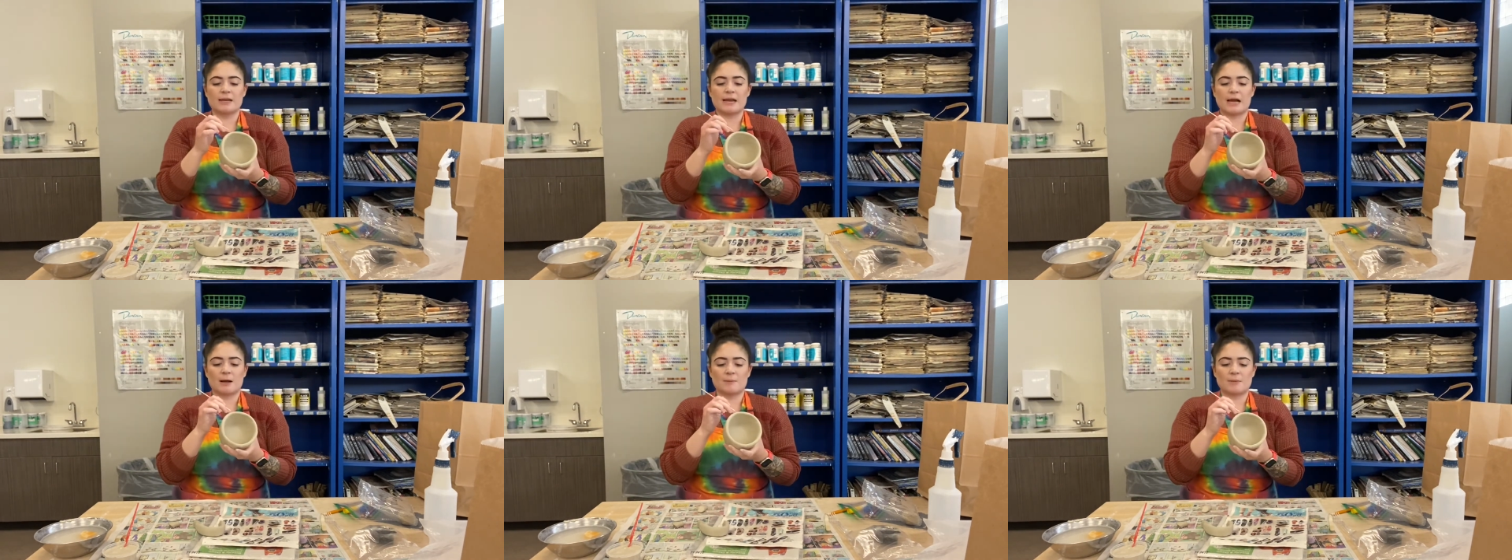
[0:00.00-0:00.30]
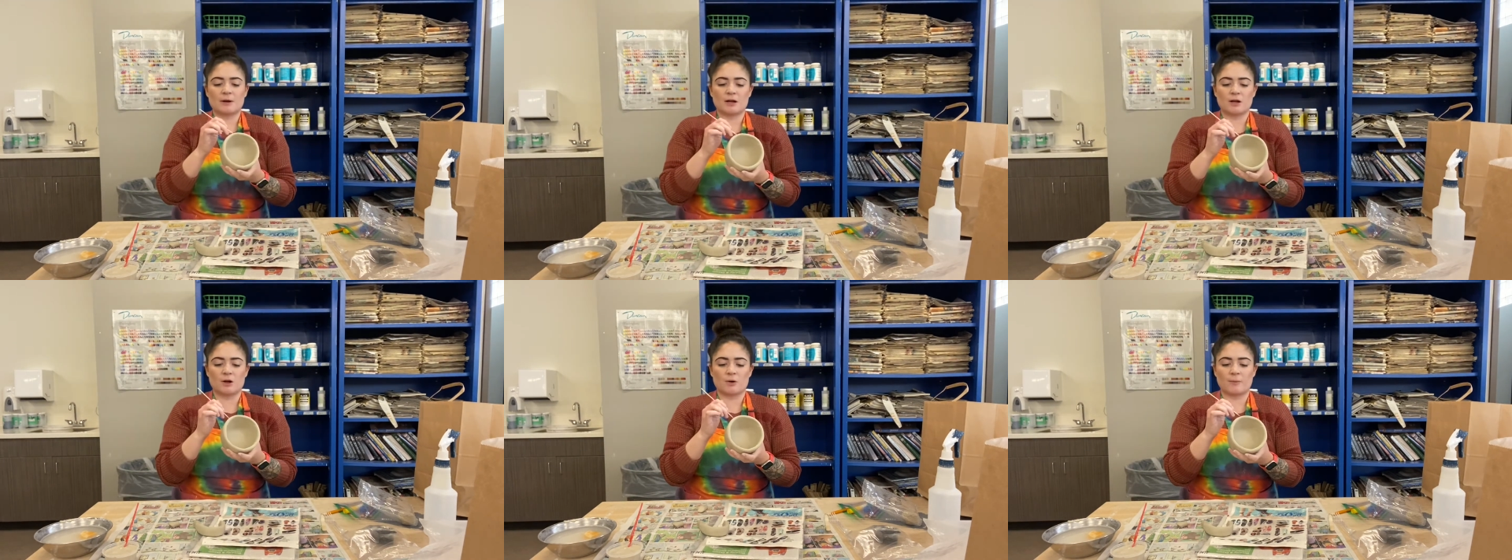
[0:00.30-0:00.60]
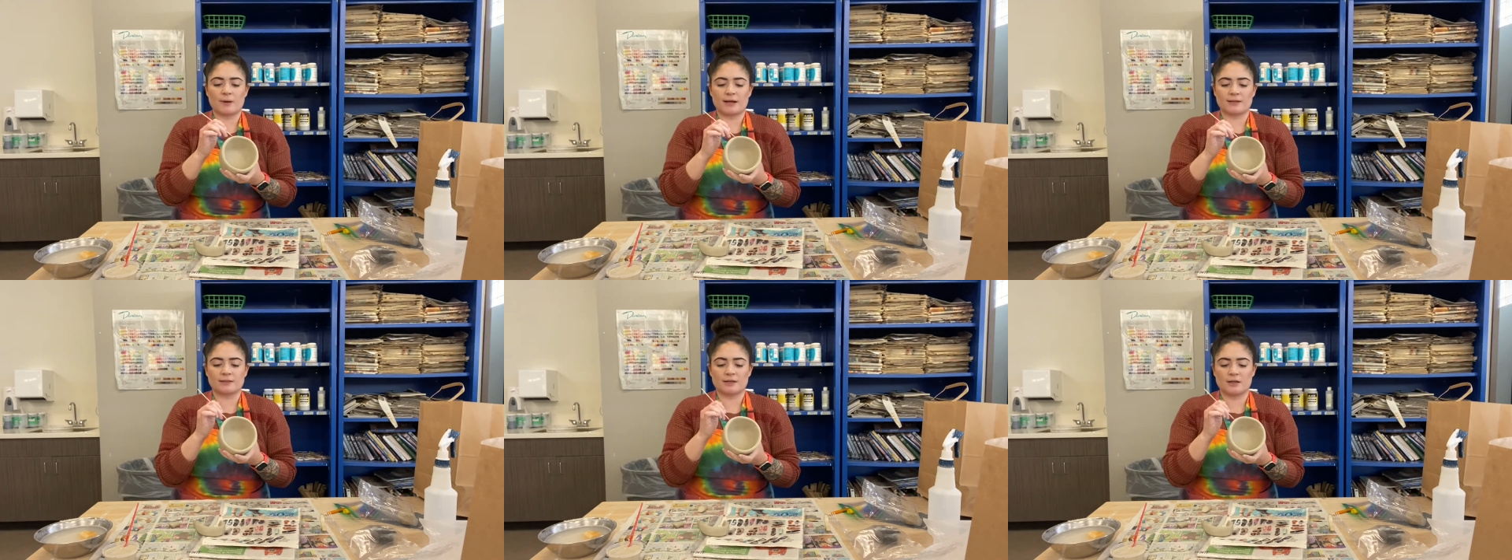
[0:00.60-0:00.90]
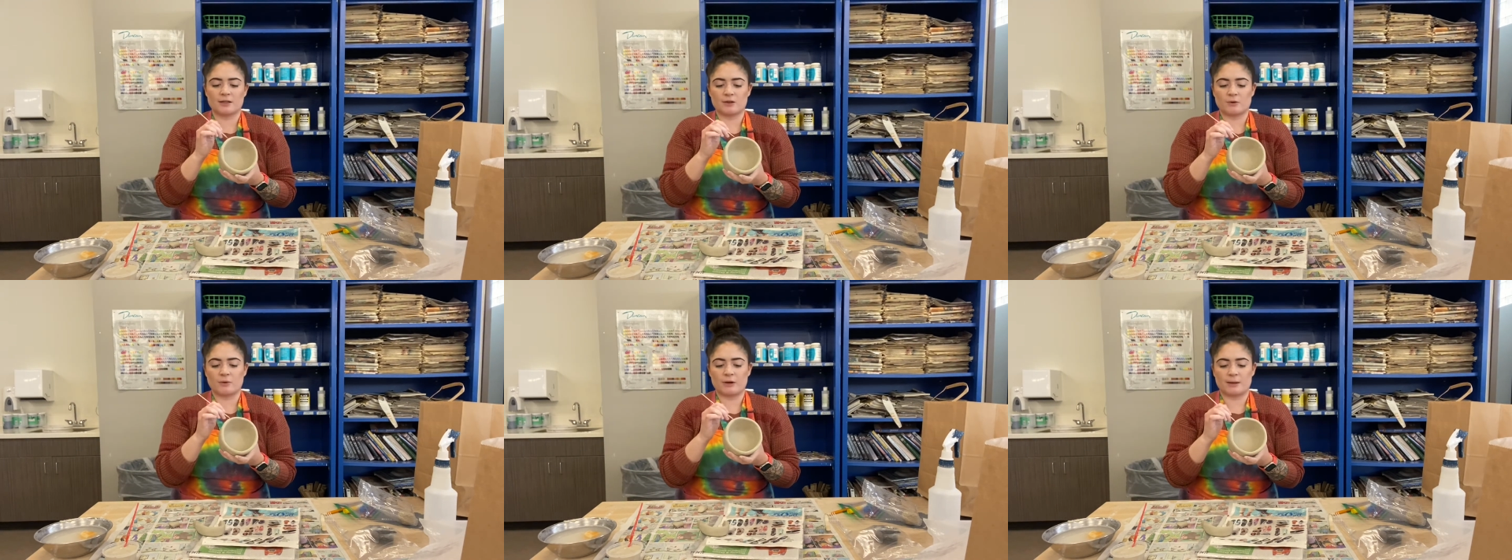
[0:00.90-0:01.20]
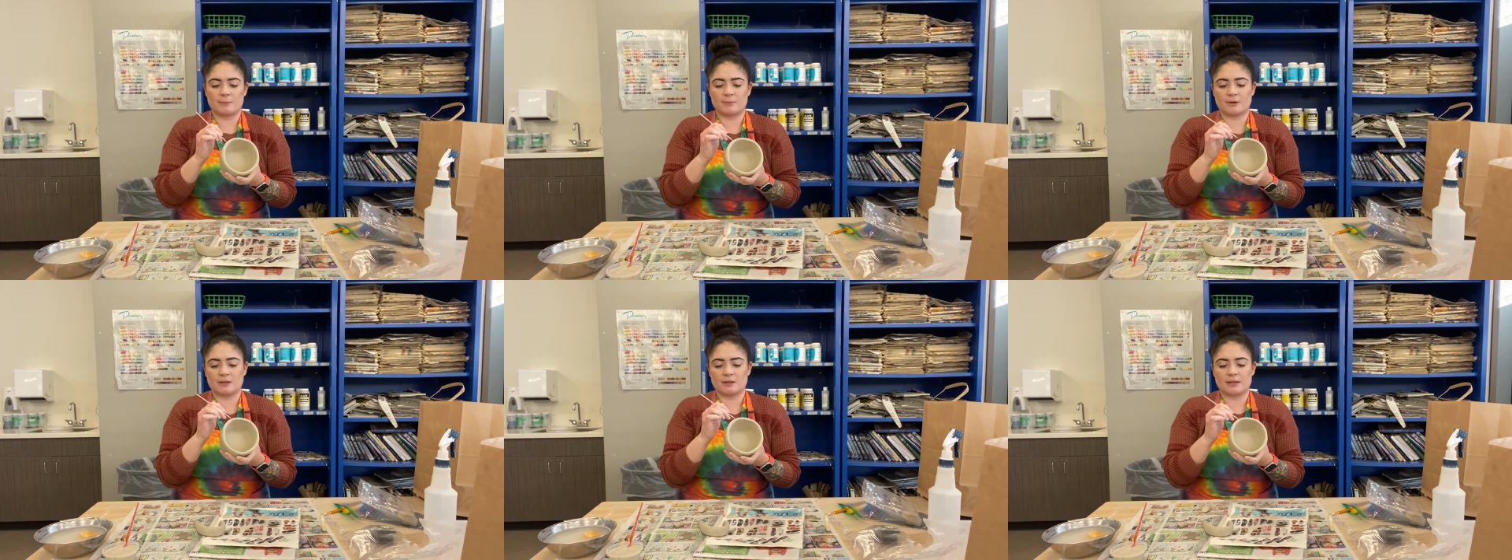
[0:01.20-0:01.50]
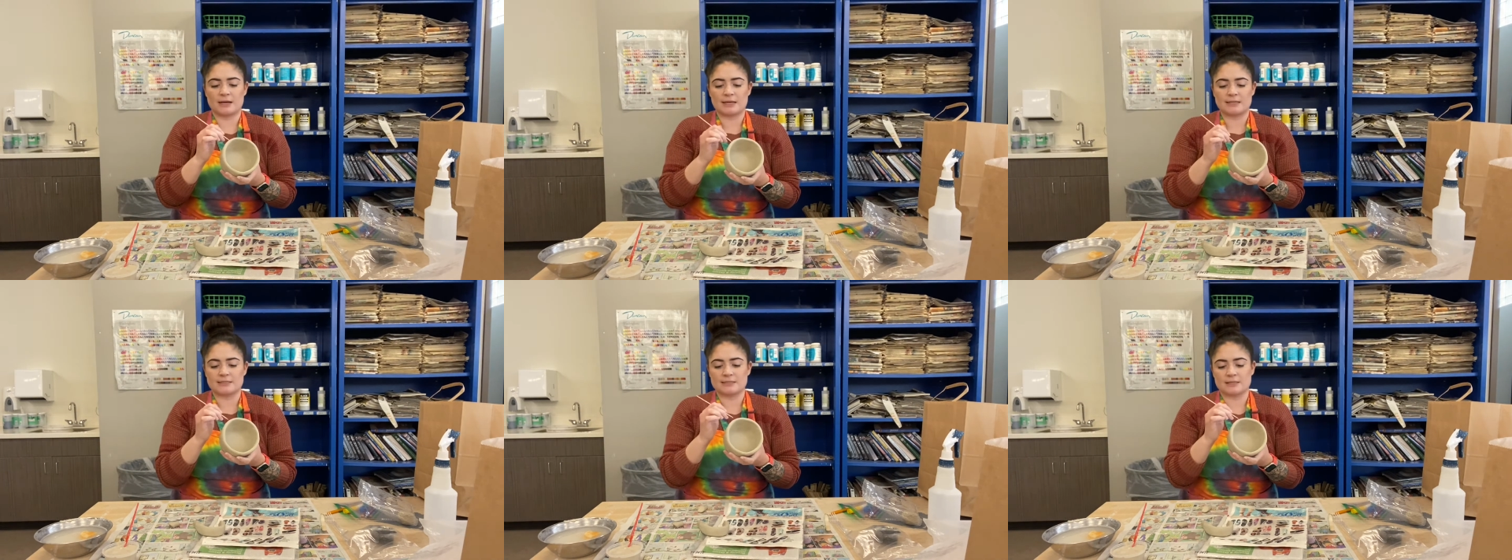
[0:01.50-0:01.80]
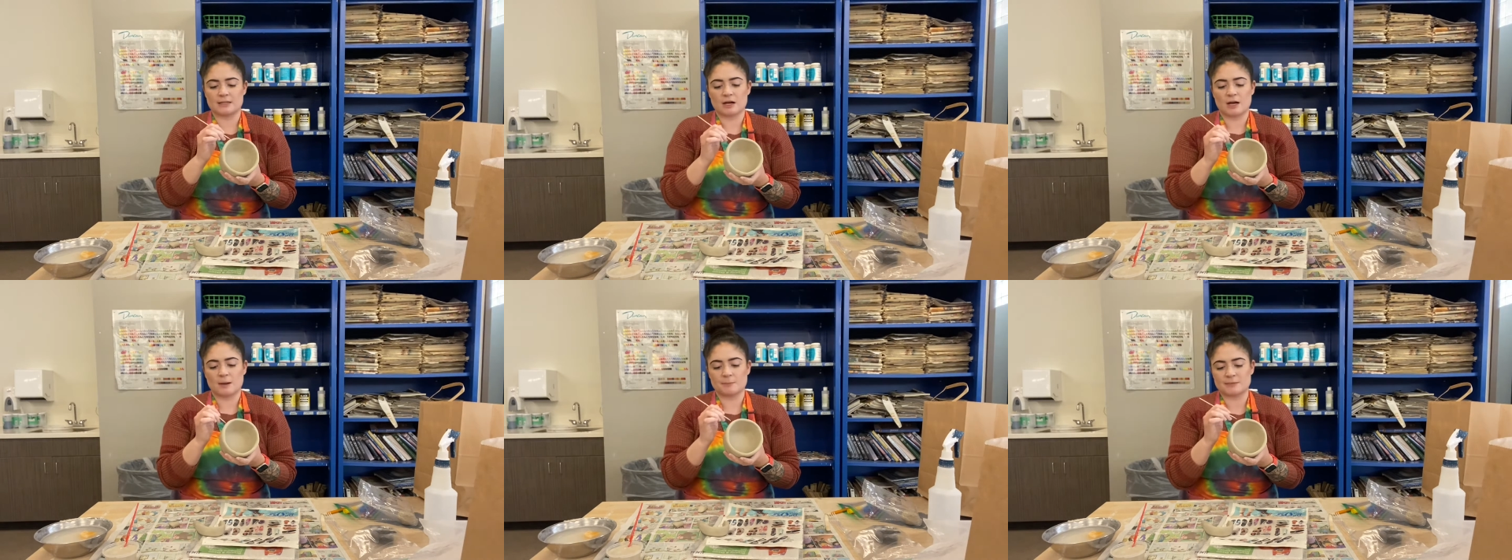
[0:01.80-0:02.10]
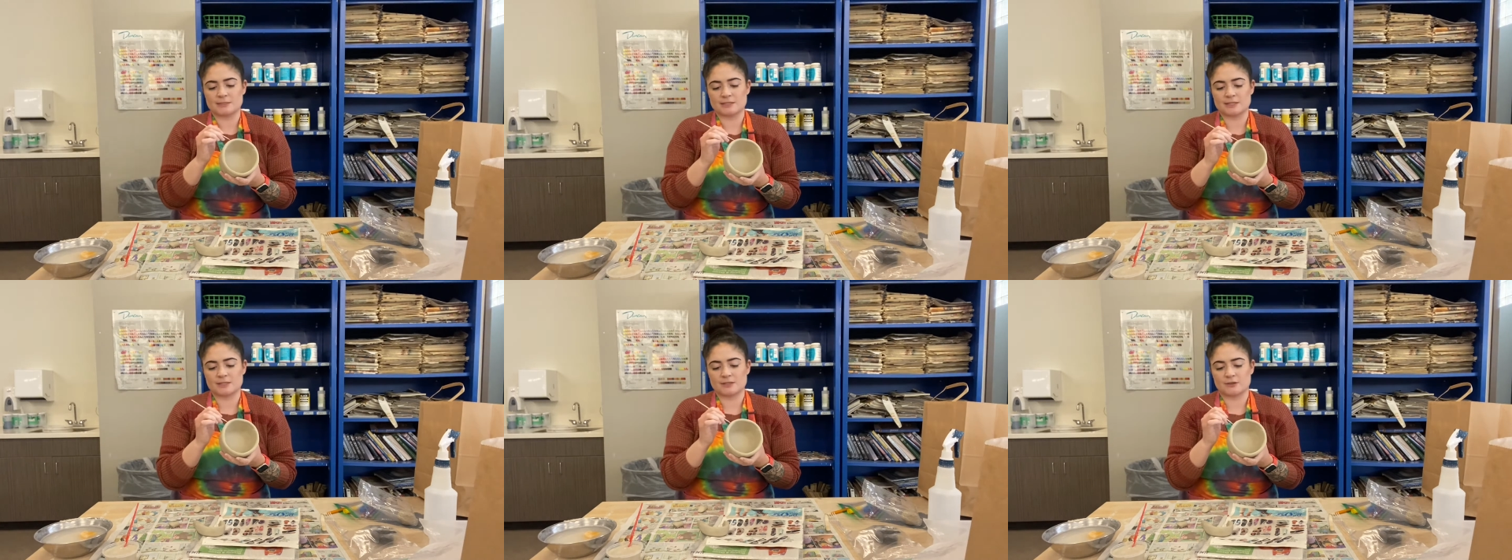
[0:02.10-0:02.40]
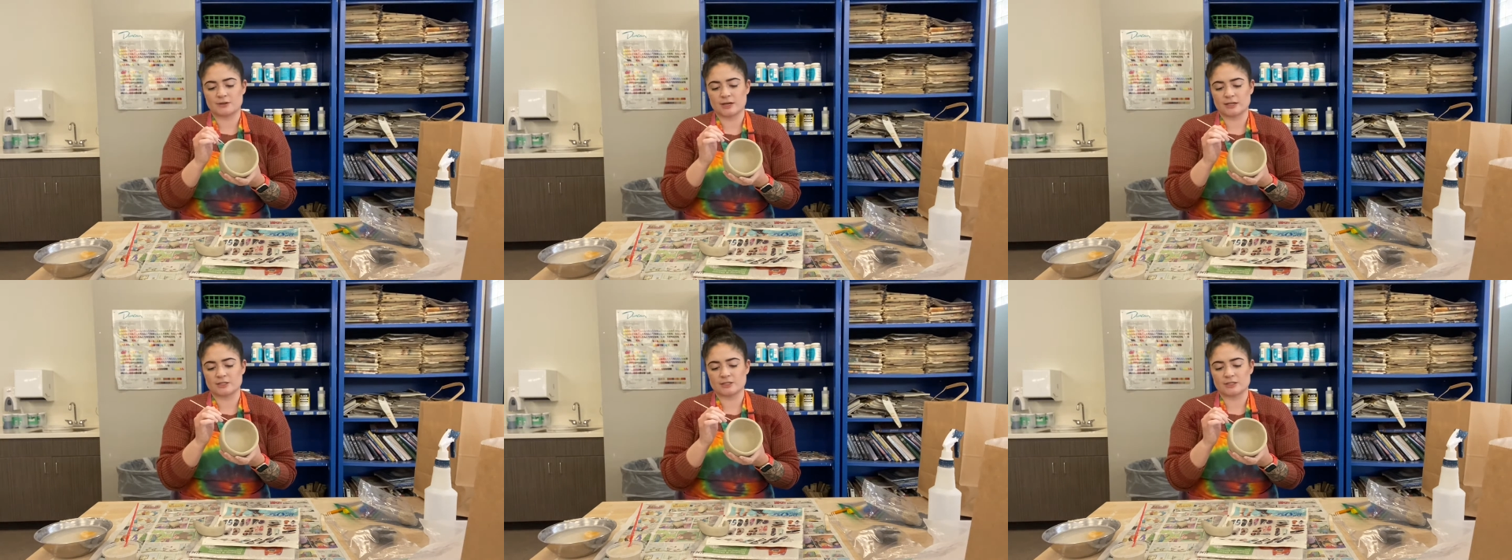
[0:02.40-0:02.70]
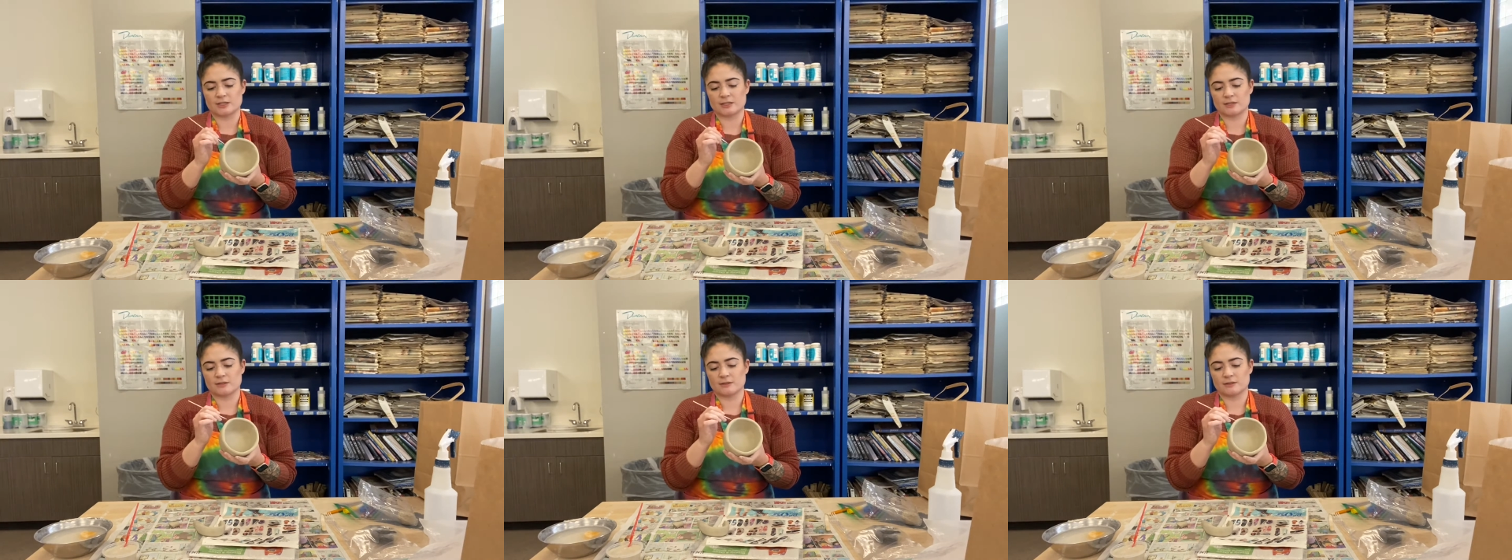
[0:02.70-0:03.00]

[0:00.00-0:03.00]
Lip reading: now I'm gonna go back the other way and put lines in the opposite direction.